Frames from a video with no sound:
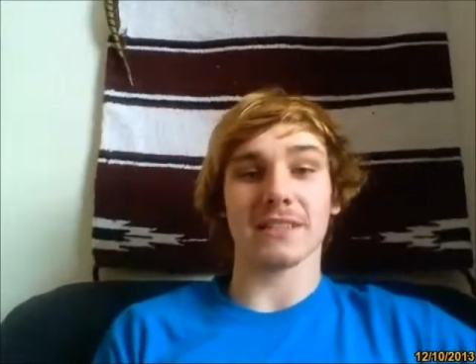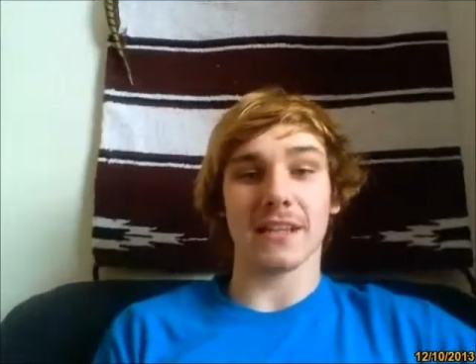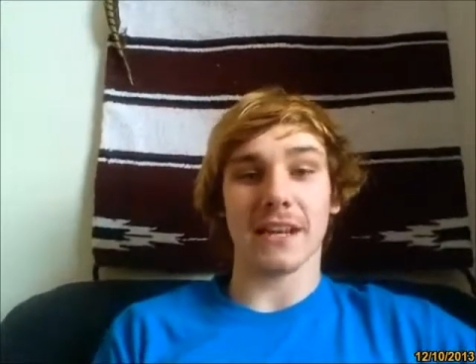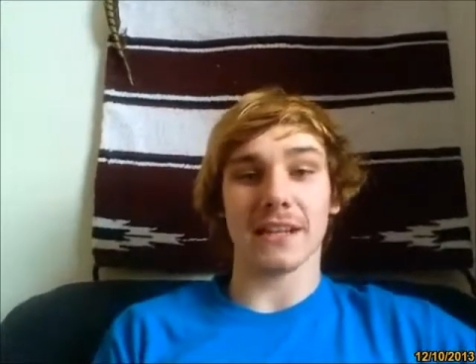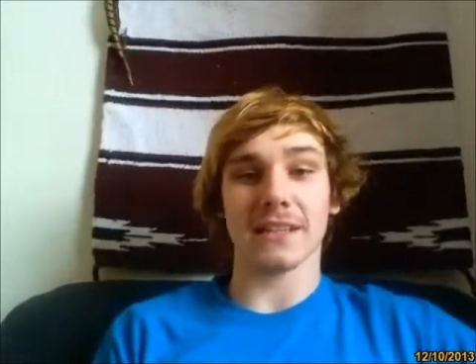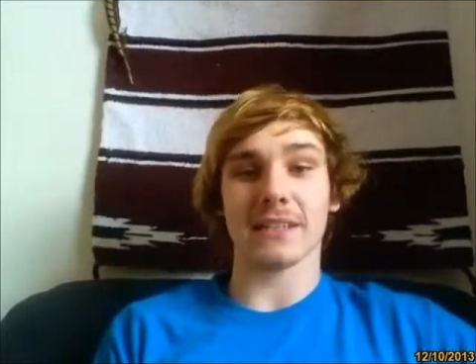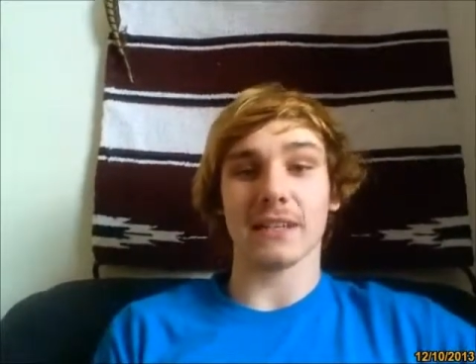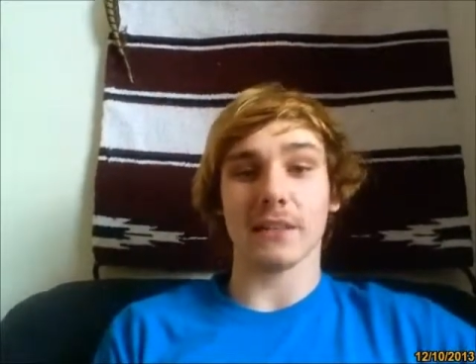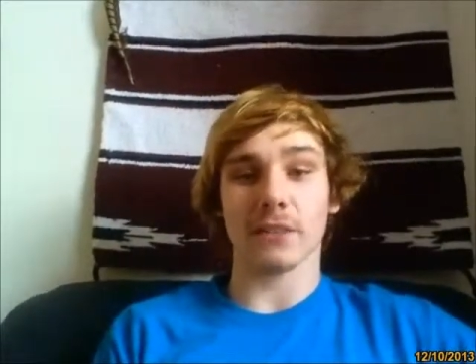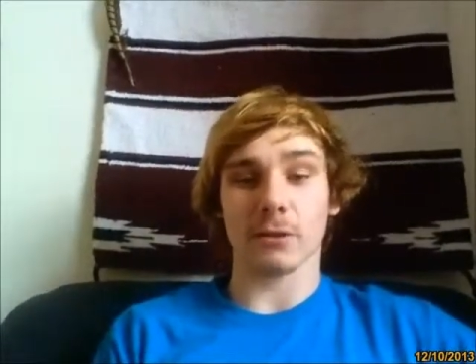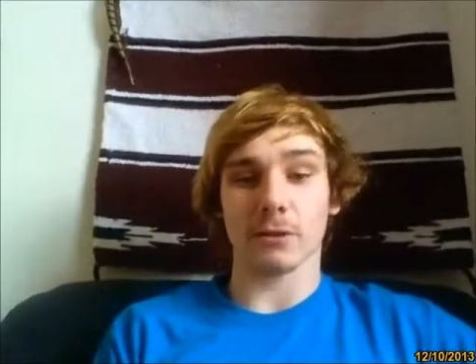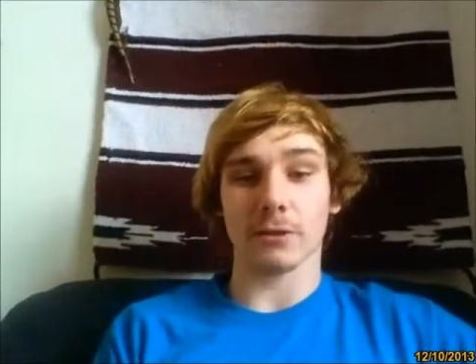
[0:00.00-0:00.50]

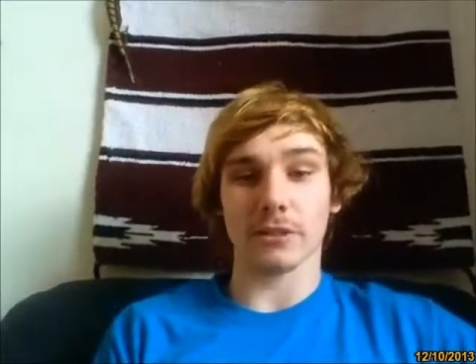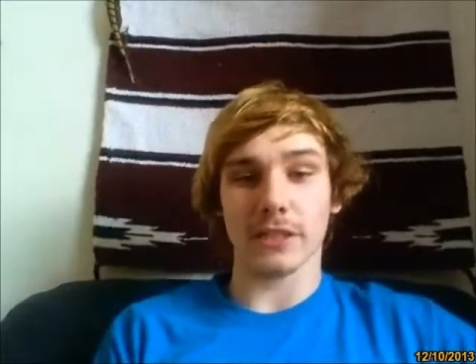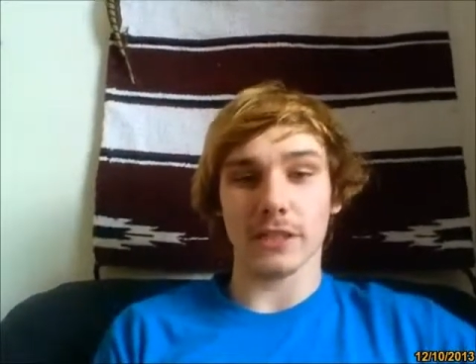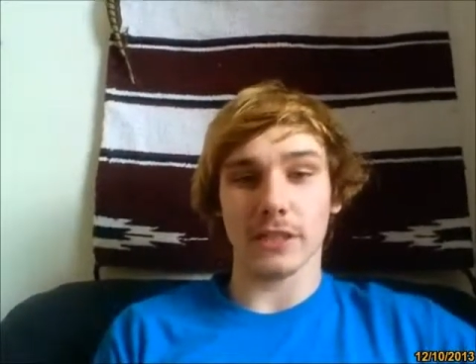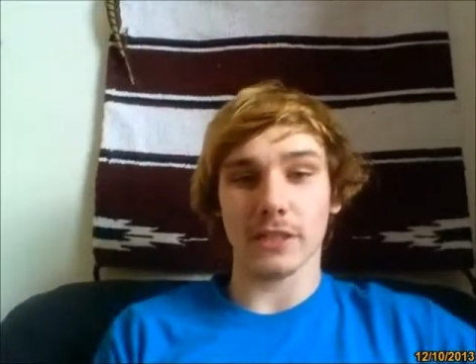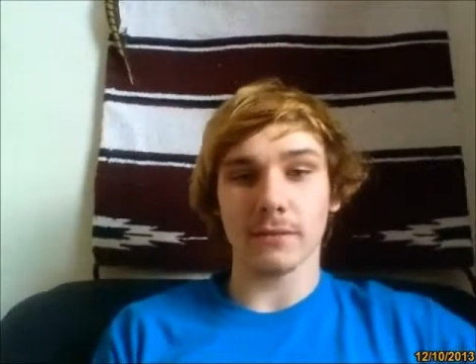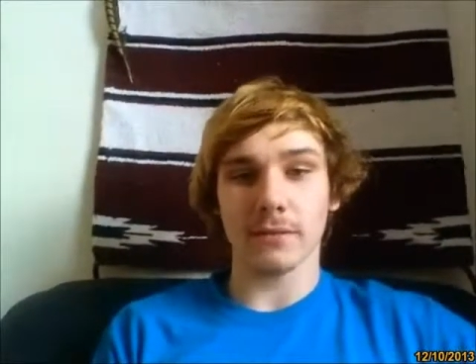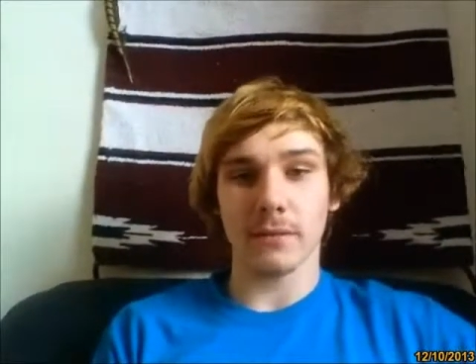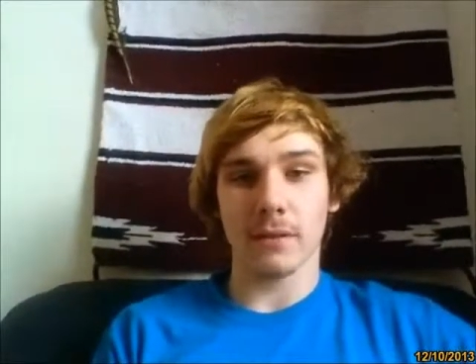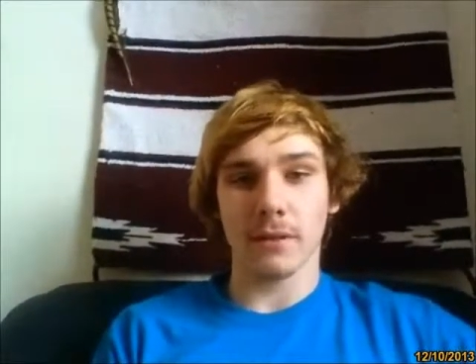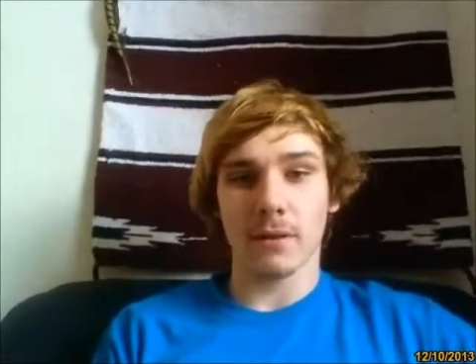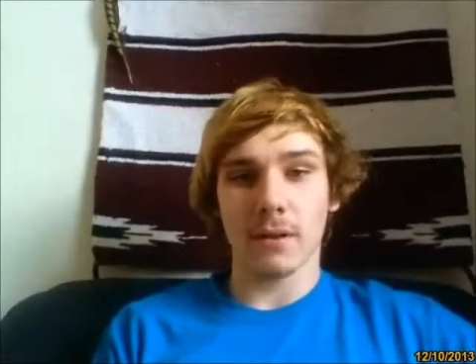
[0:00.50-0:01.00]

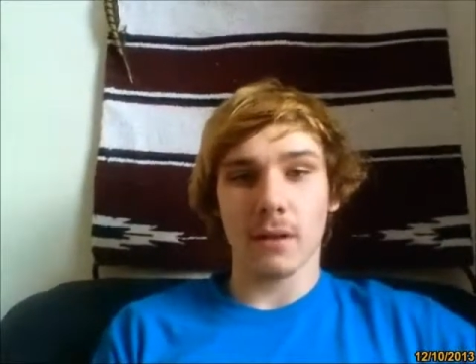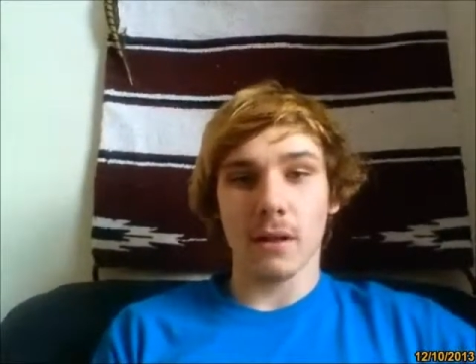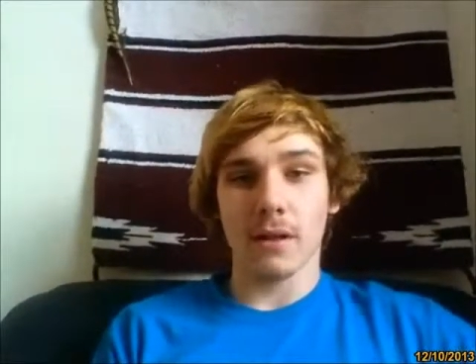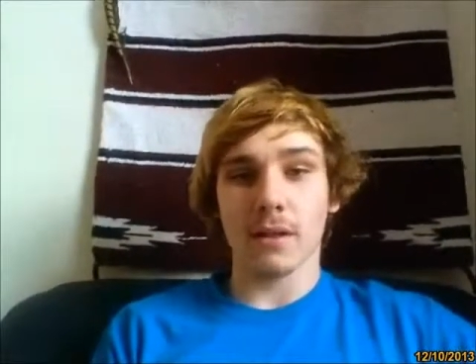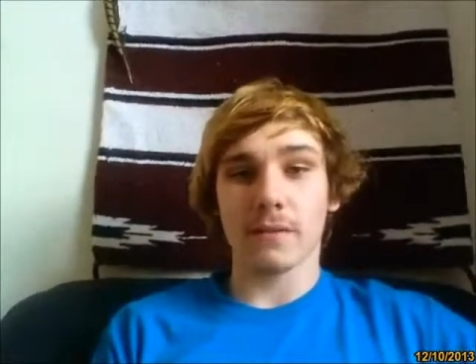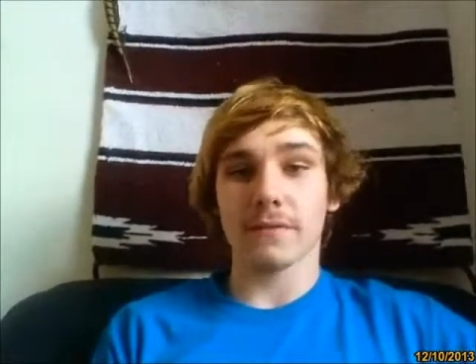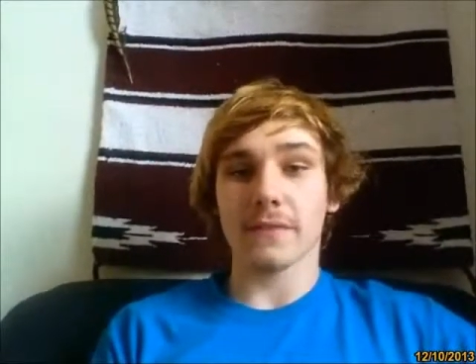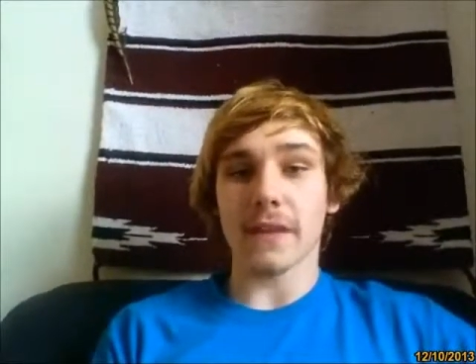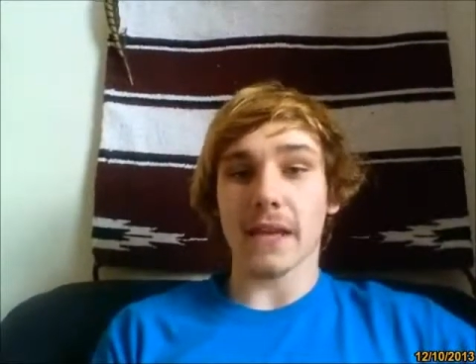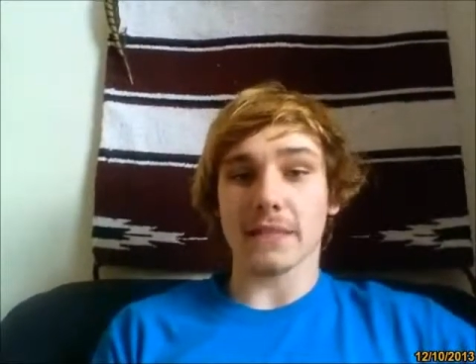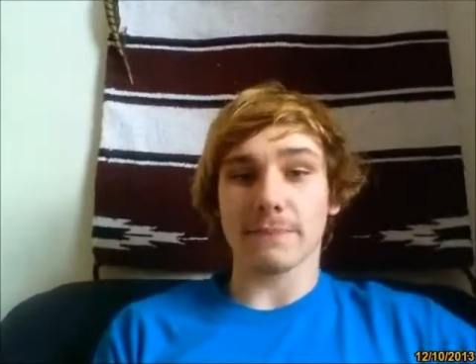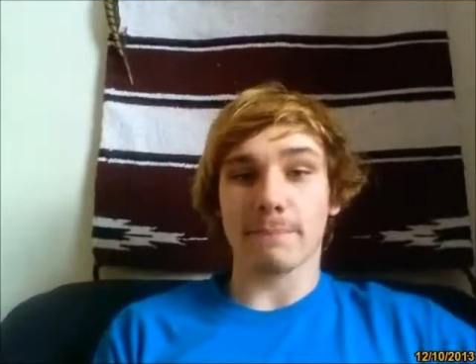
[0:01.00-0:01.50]
1913,
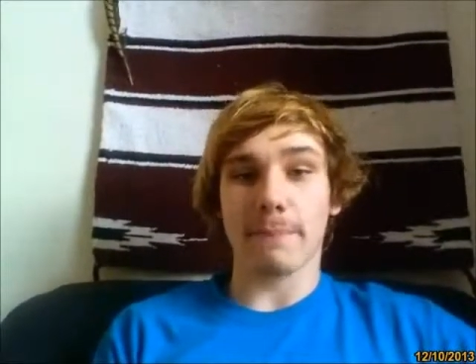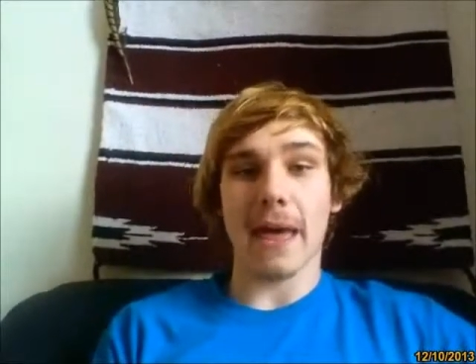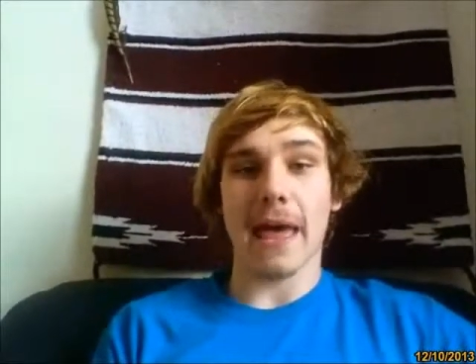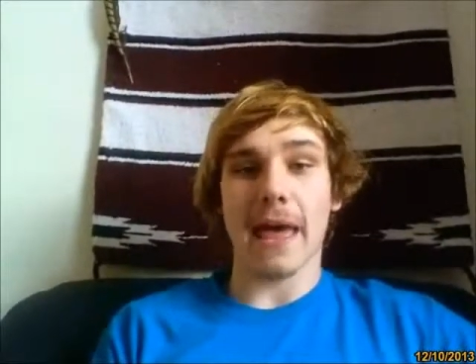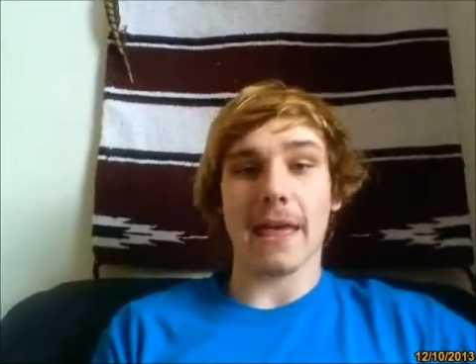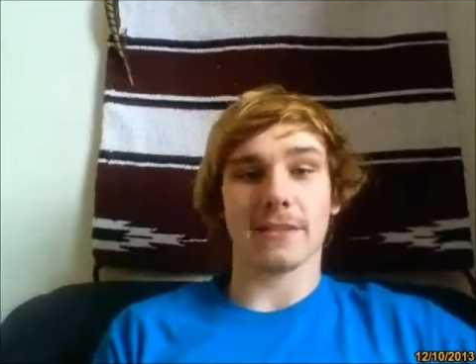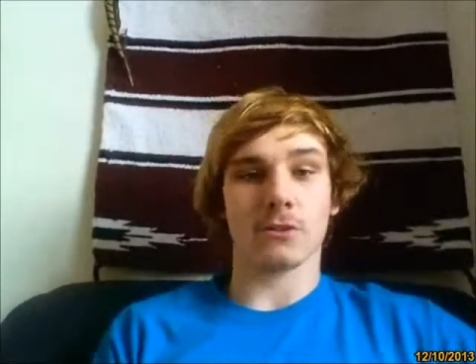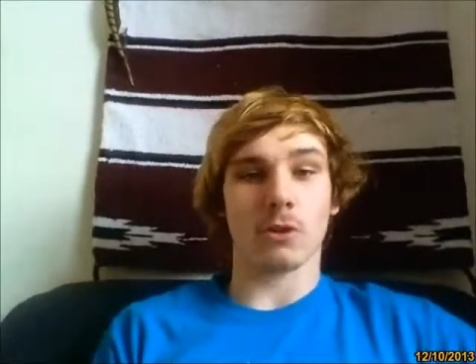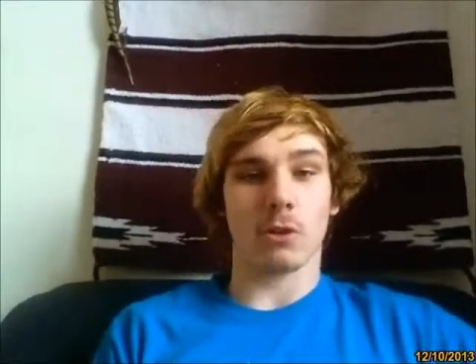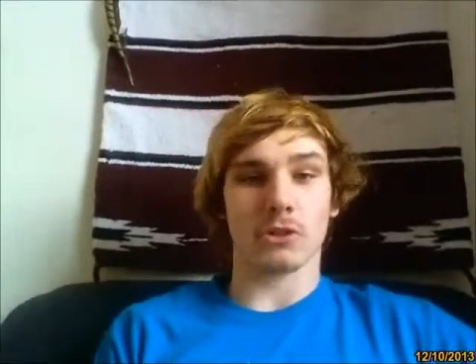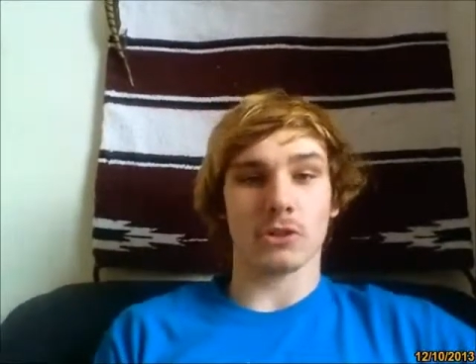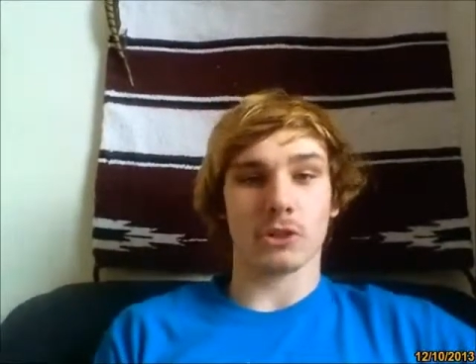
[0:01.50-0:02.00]
that's
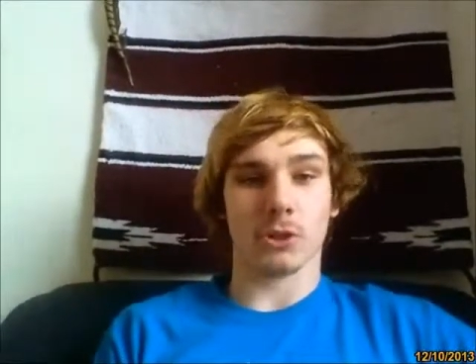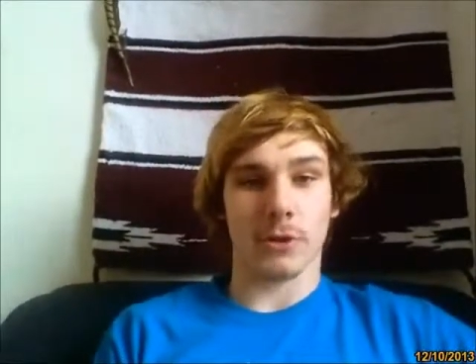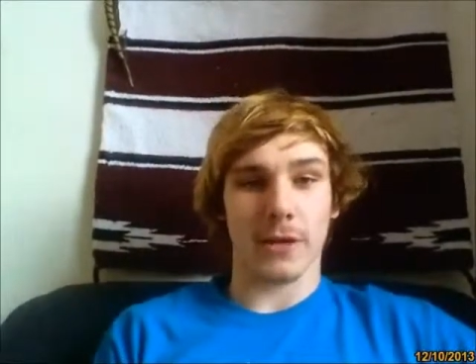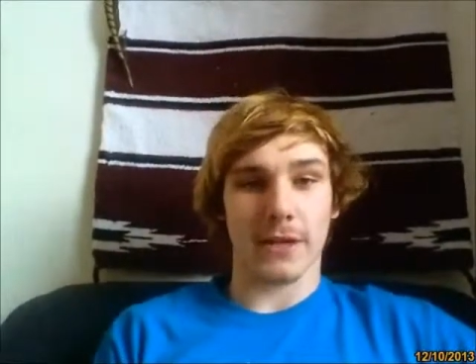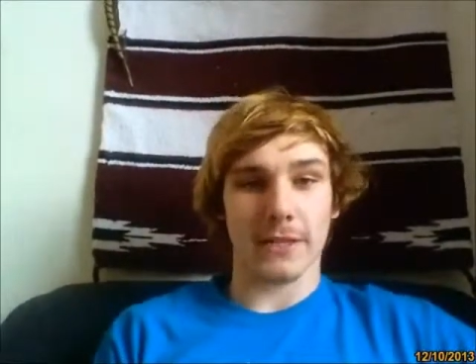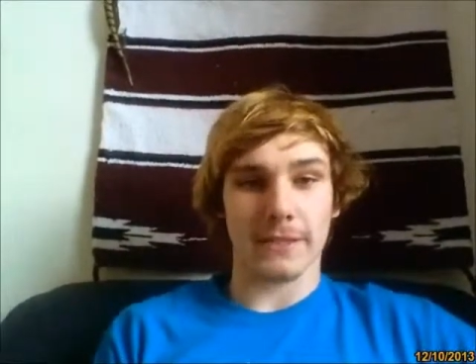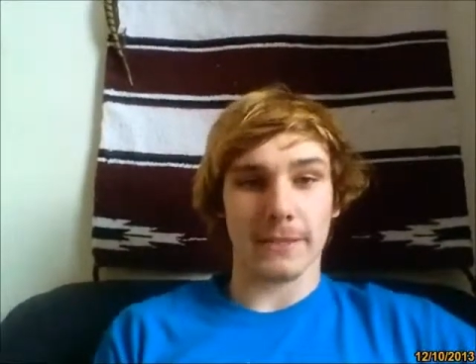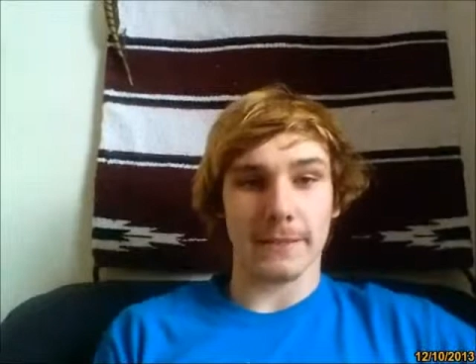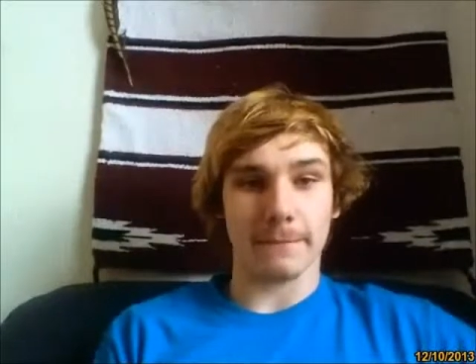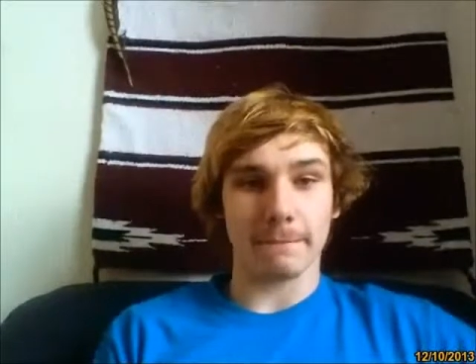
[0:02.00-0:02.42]
bath salts crazy.